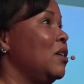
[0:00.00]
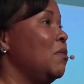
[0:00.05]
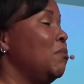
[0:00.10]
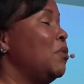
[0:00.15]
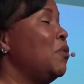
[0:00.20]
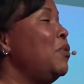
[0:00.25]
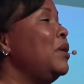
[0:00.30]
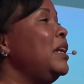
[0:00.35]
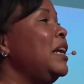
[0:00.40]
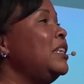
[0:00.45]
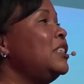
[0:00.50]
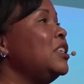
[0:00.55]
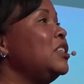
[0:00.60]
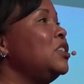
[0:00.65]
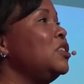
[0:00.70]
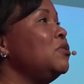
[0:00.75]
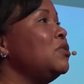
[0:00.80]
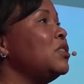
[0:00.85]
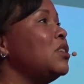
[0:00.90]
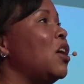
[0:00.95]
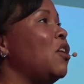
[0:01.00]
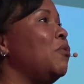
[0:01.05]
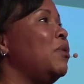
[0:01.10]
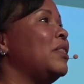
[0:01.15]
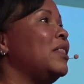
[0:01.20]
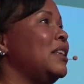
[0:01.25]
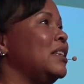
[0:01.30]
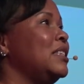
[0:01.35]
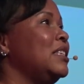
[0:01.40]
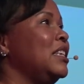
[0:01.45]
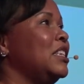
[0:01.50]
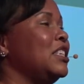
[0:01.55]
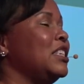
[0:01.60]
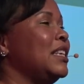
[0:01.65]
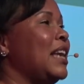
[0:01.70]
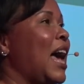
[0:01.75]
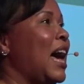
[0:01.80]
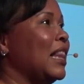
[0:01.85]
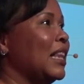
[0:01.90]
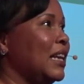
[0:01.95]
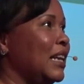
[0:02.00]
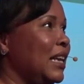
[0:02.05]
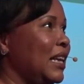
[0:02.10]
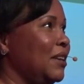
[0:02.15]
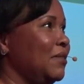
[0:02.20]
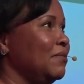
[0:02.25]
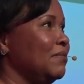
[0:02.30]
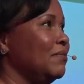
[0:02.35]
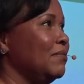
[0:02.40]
But we need to do so with intentionality.